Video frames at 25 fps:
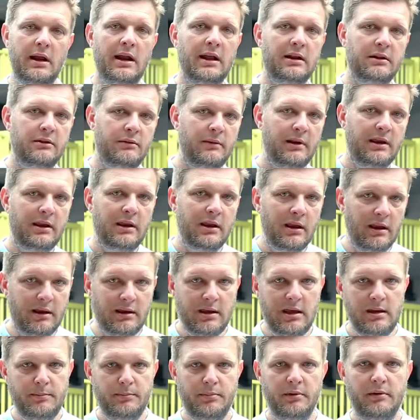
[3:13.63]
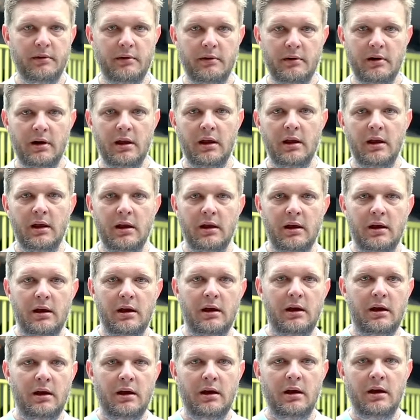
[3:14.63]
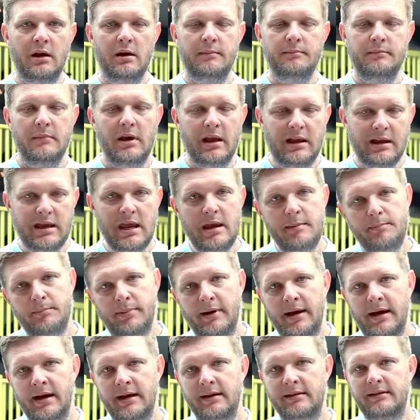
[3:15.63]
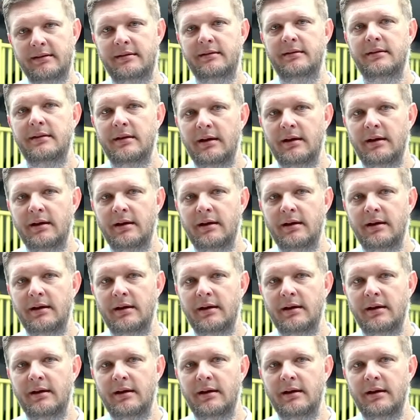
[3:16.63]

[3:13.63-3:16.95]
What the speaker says: electric keeper, keypad.